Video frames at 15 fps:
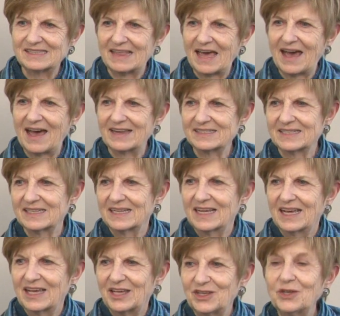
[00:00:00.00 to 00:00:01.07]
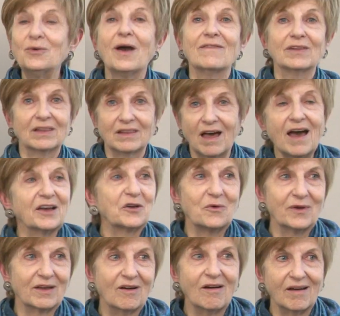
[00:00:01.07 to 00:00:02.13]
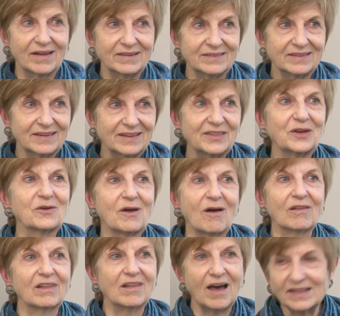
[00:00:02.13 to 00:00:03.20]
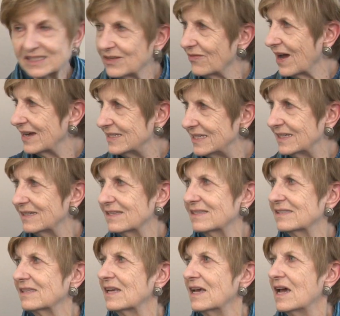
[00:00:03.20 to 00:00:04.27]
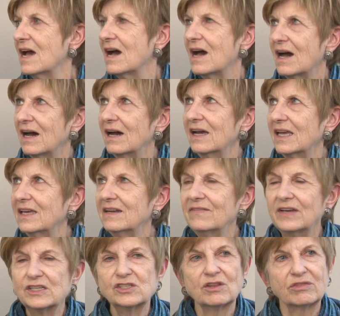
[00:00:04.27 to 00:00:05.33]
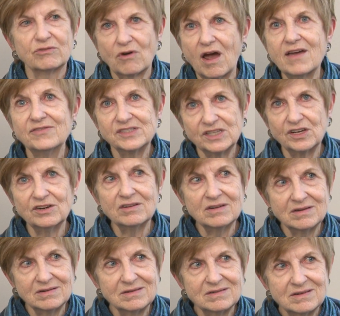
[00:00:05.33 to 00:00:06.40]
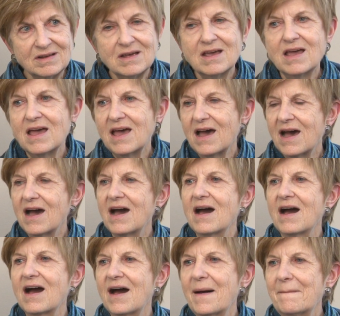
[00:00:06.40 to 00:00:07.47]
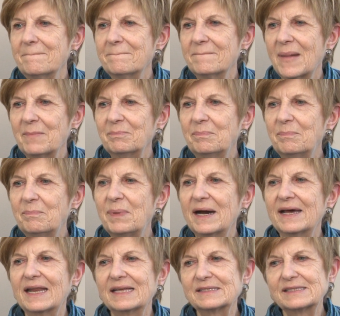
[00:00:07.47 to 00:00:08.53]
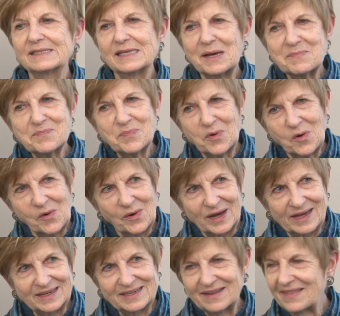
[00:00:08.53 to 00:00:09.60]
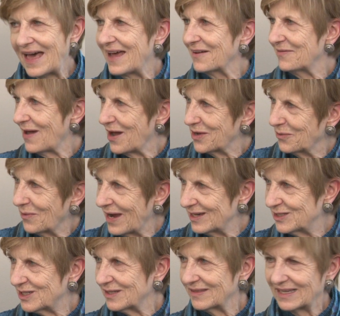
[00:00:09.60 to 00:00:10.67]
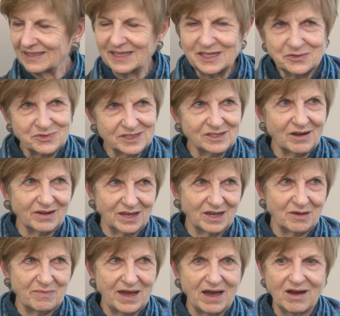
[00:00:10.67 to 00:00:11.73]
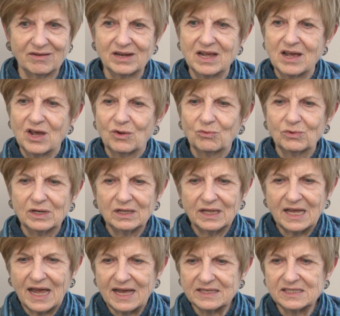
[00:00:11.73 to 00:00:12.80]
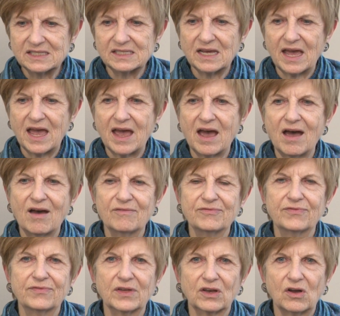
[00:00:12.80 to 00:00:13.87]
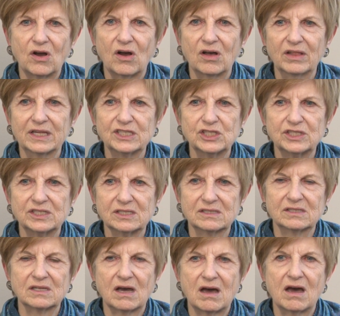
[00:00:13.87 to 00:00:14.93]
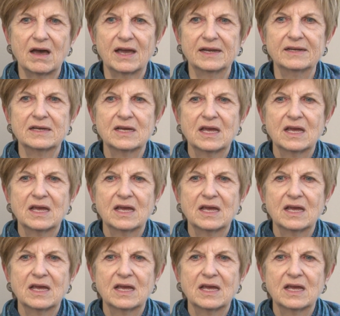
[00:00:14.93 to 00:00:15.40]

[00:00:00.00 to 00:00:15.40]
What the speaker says: that you have a lot going on. There are lots of ideas. Innovation thrives here. But at some point, that evaluation that Linda was talking about really has to have the college decide